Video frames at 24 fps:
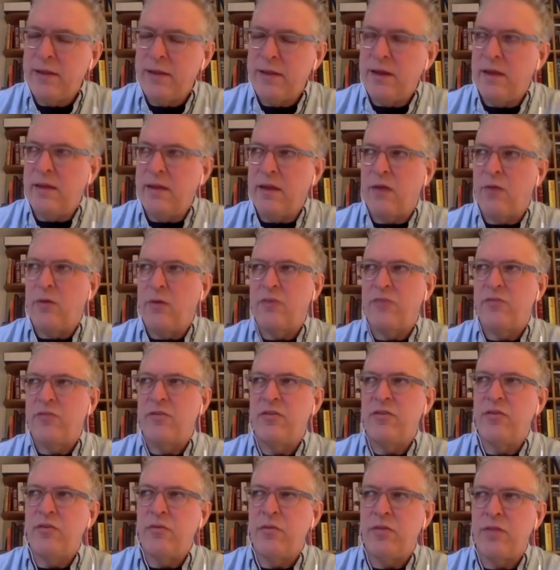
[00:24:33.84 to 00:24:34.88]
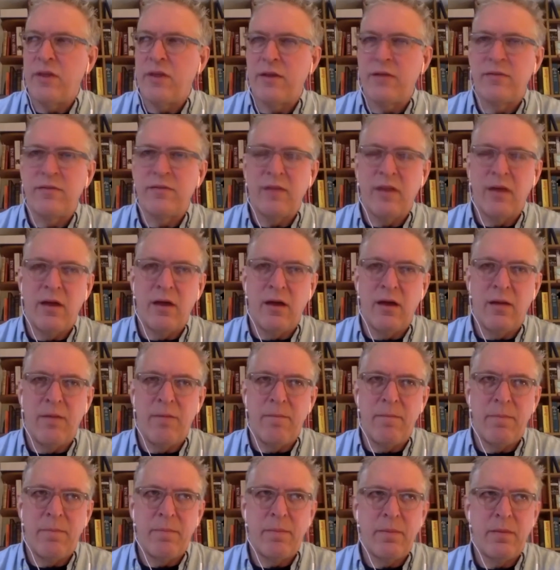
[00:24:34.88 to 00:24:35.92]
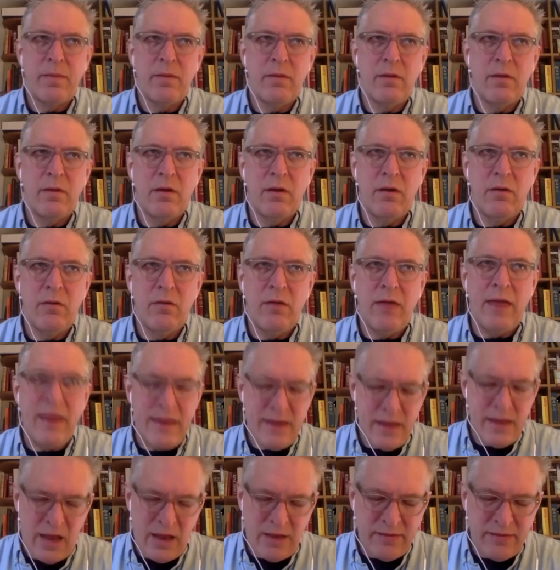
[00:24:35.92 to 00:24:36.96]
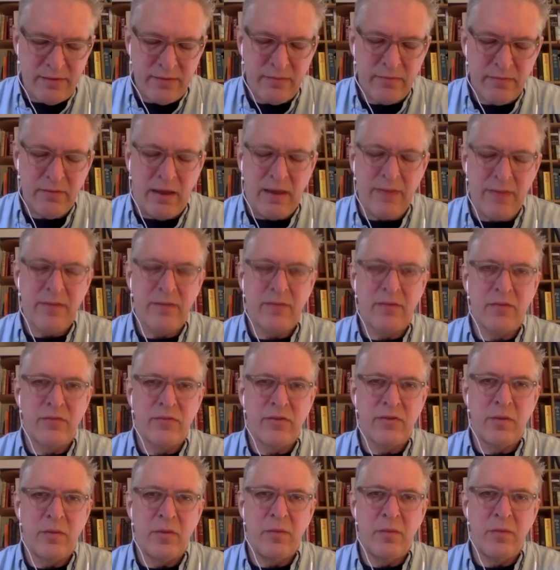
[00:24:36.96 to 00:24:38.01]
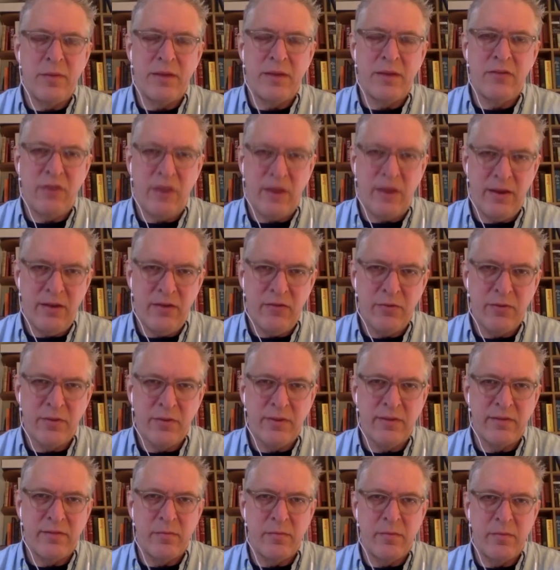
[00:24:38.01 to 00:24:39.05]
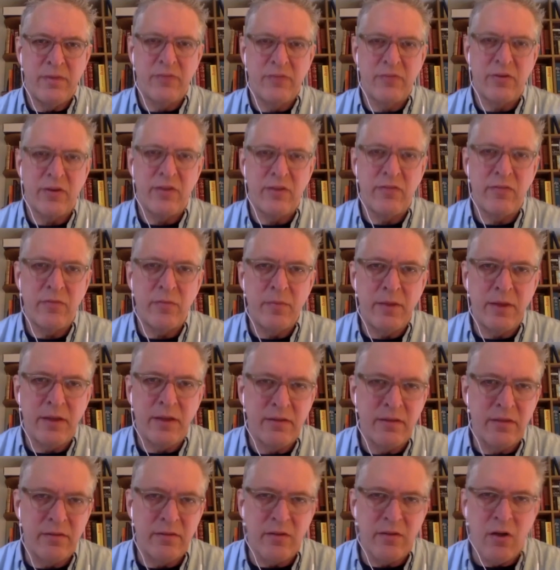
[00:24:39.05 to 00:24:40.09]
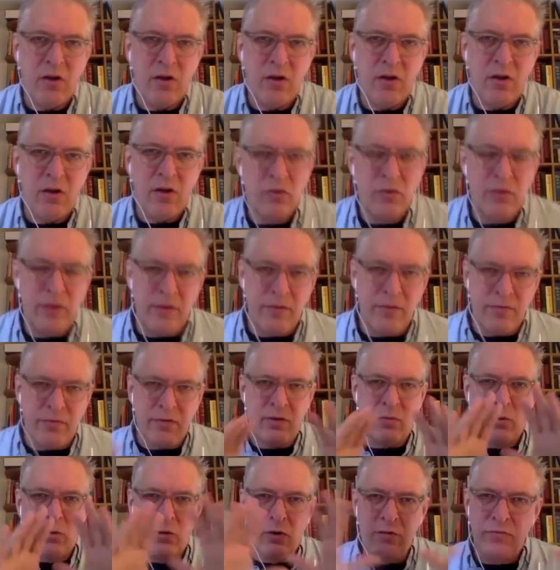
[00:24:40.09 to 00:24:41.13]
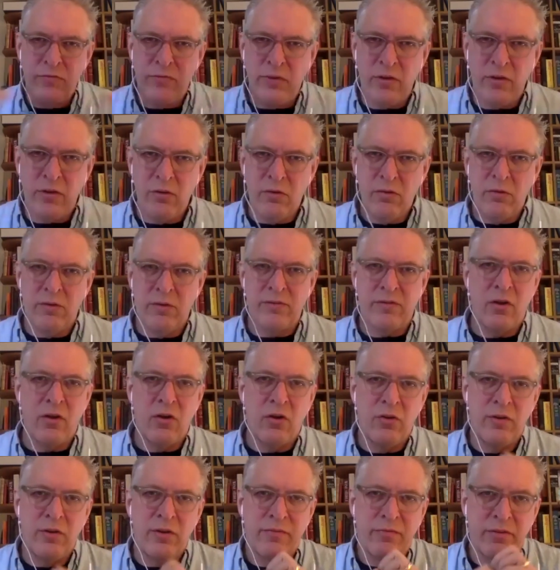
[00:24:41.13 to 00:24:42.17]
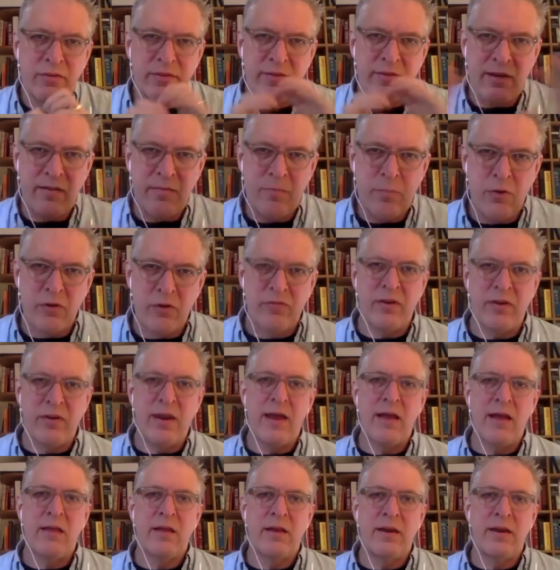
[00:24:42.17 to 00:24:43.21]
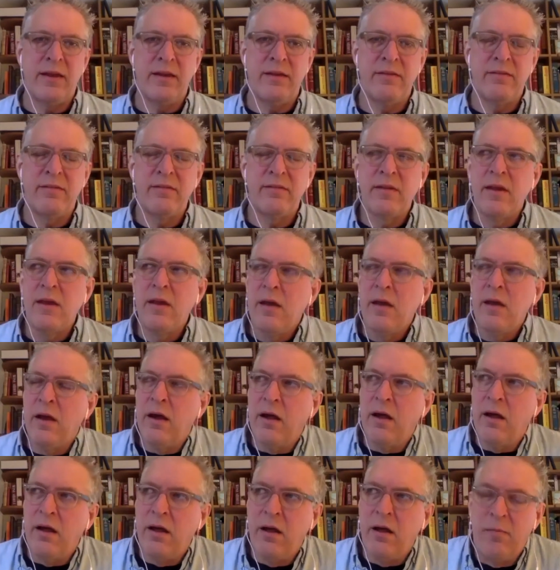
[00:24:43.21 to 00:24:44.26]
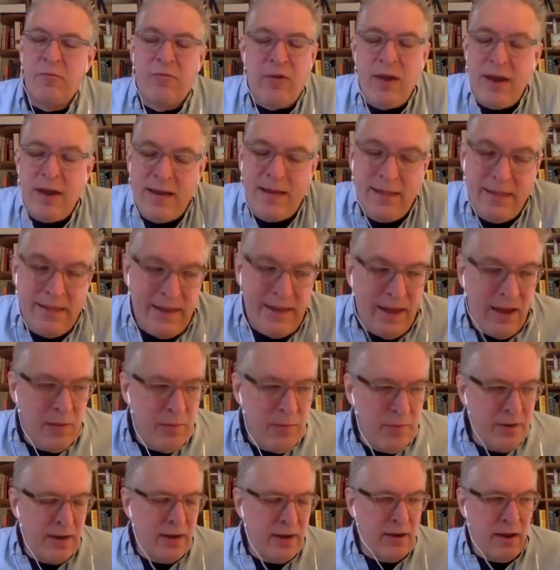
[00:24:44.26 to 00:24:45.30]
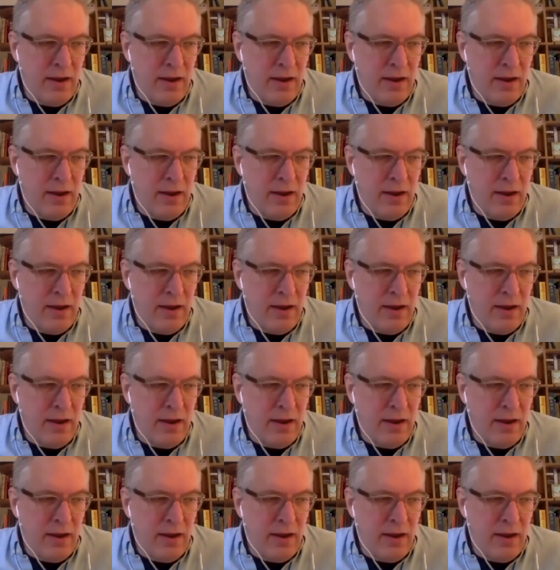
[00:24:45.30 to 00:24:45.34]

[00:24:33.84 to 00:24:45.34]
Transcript: on that question, two things. Yes, I think there's going to be a big change with this administration, because it's a whole different worldview. It's a whole different set of personalities. Frankly, I mean,